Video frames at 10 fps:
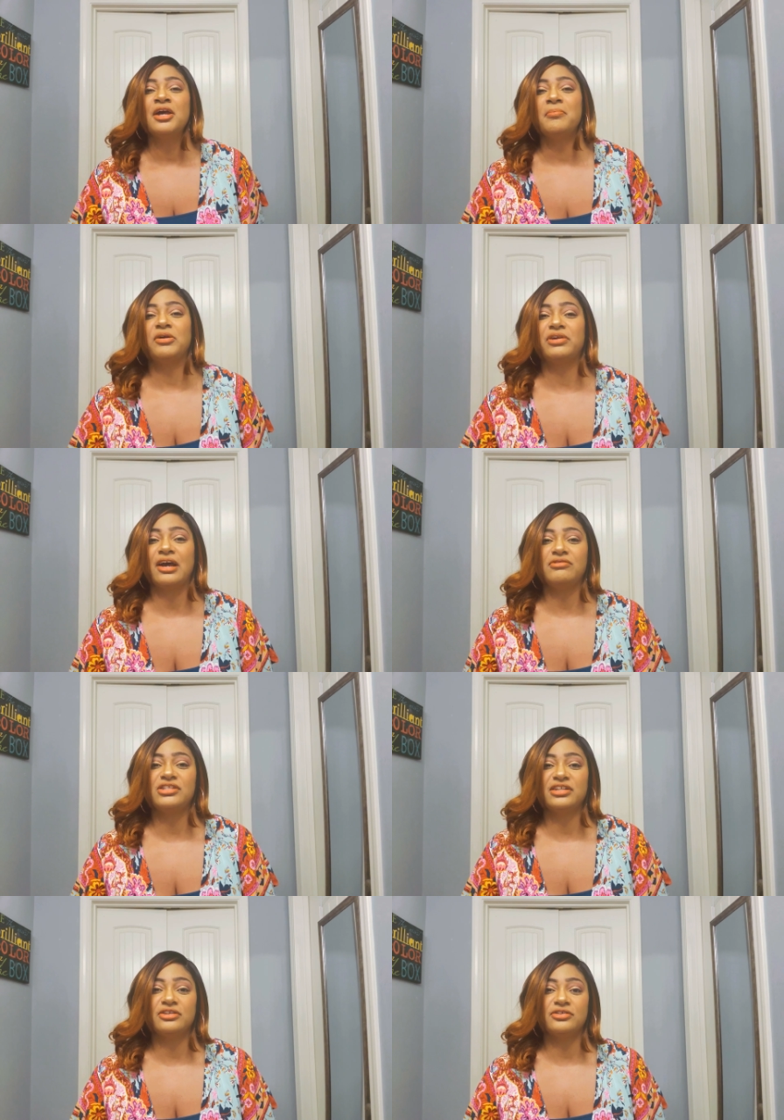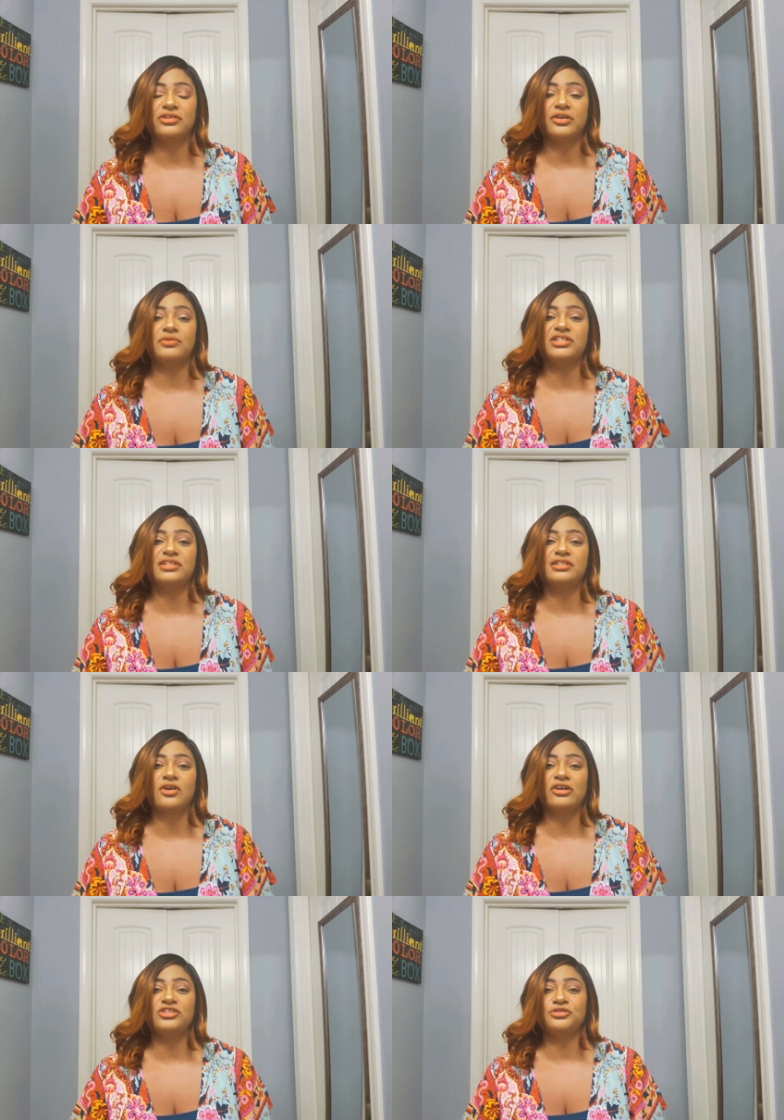but when I was younger, there was this
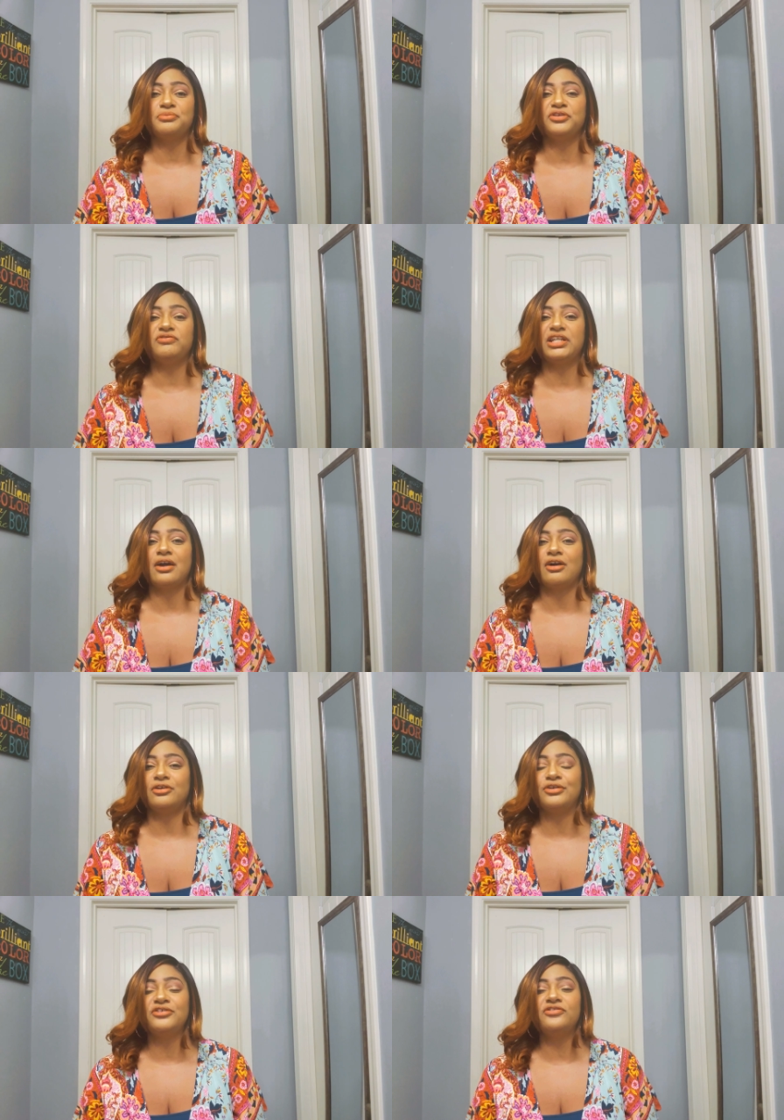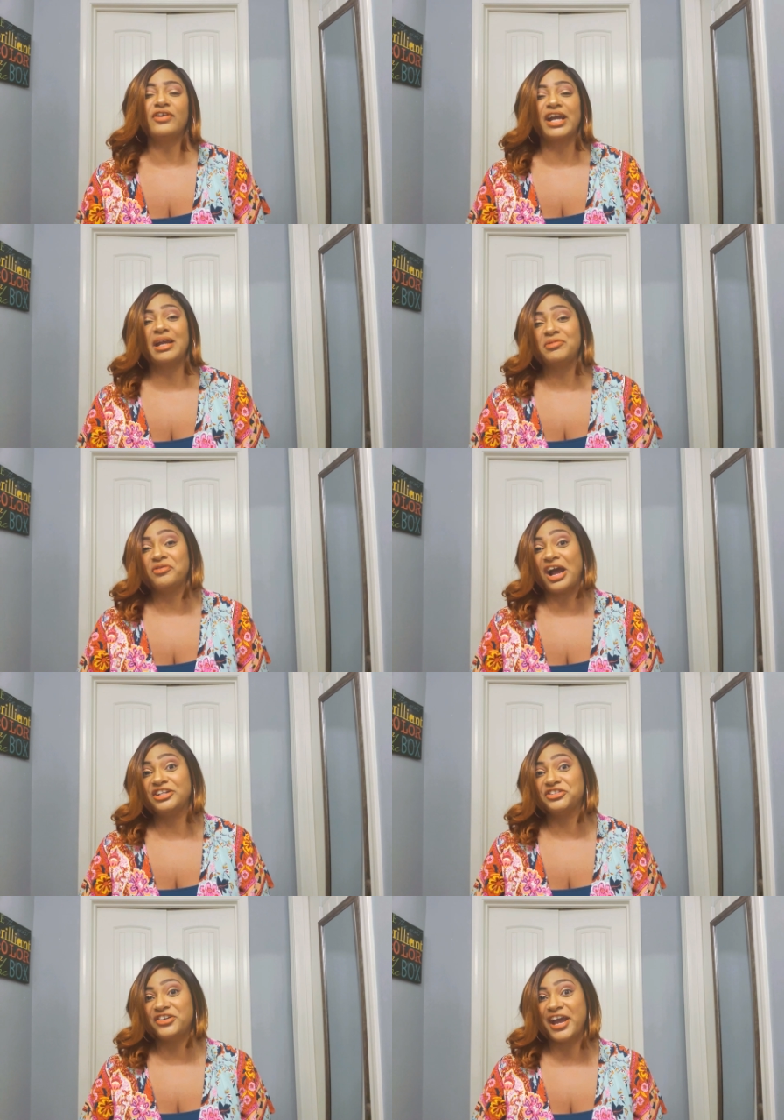cartoon movie called Who Framed
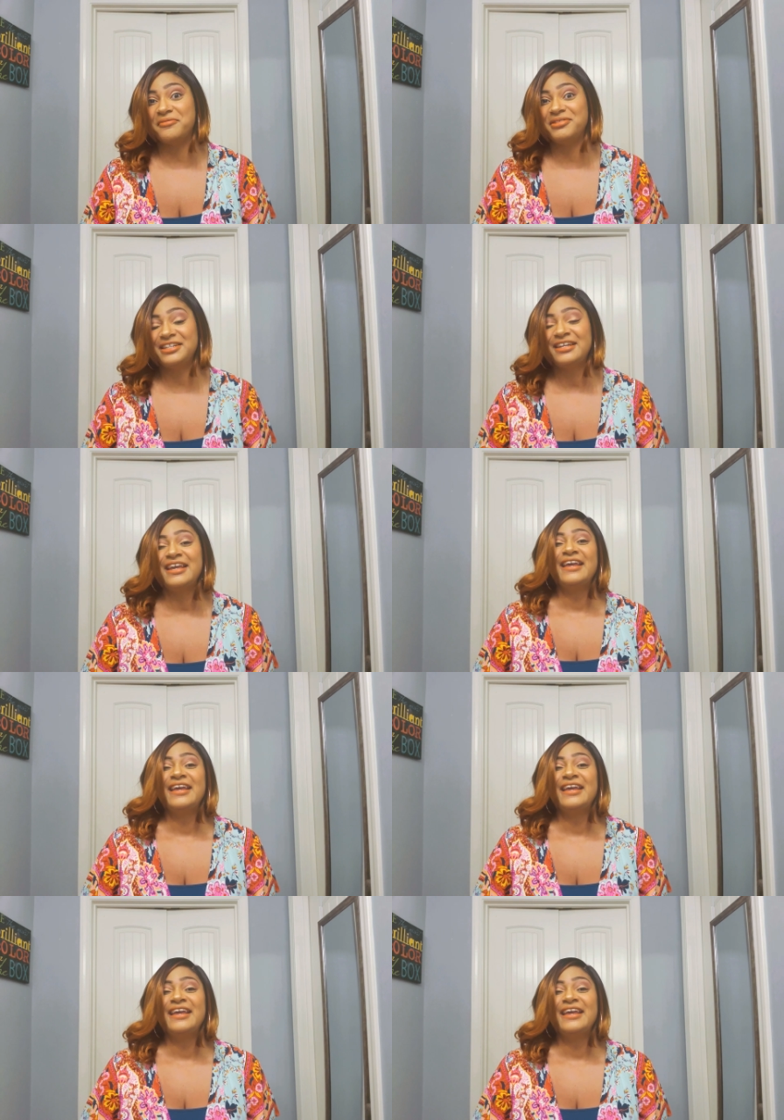Roger Rabbit?